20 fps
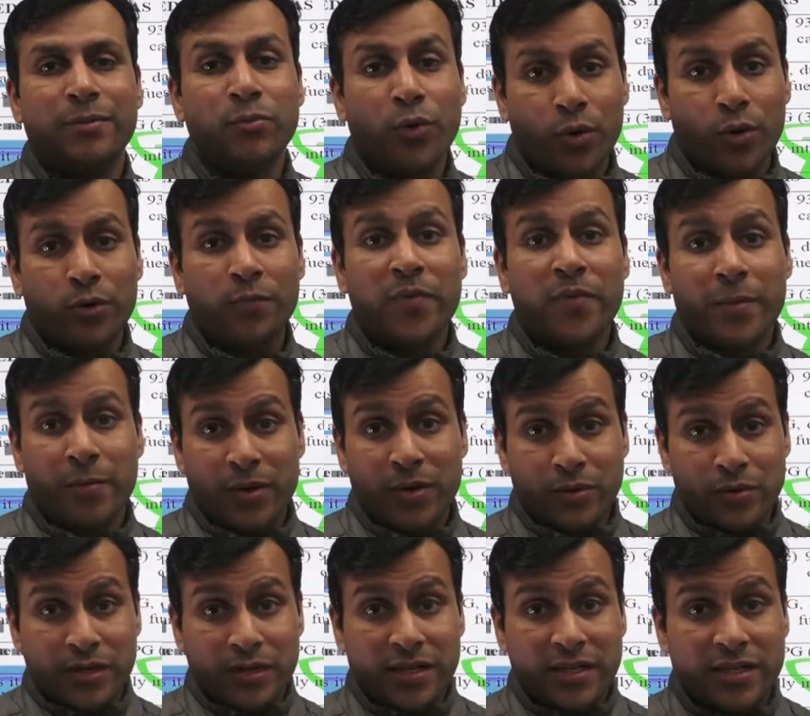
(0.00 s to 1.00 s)
more
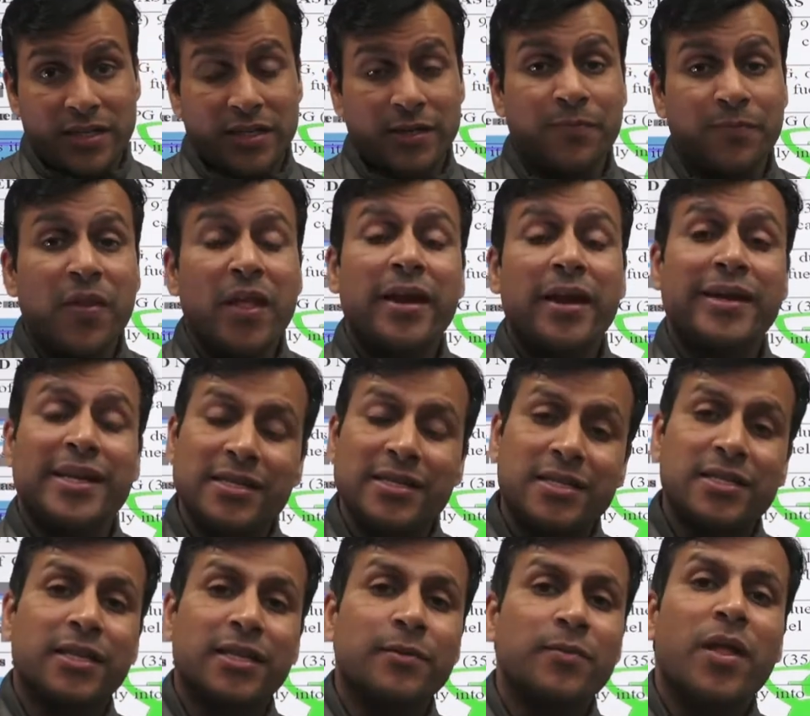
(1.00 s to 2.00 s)
because it is
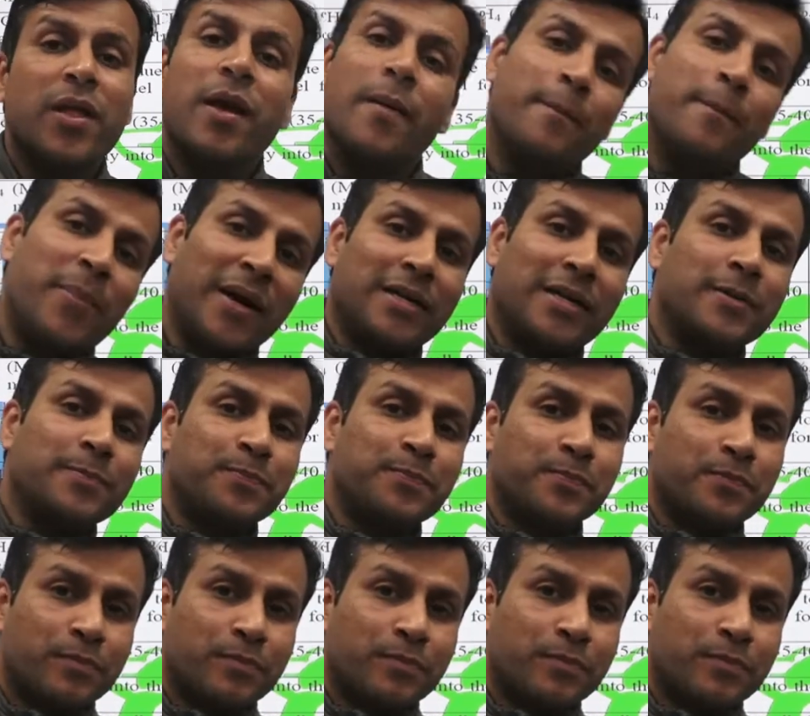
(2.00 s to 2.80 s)
denser, but